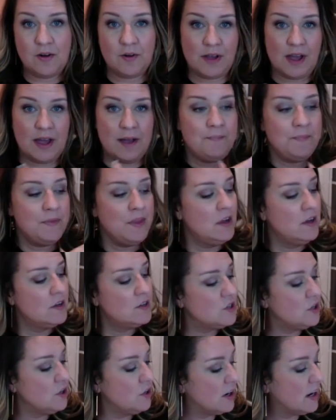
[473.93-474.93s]
Okay,
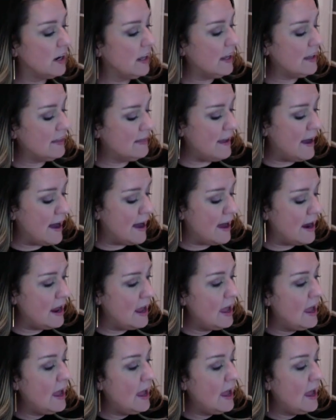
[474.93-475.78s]
so you're going to get that.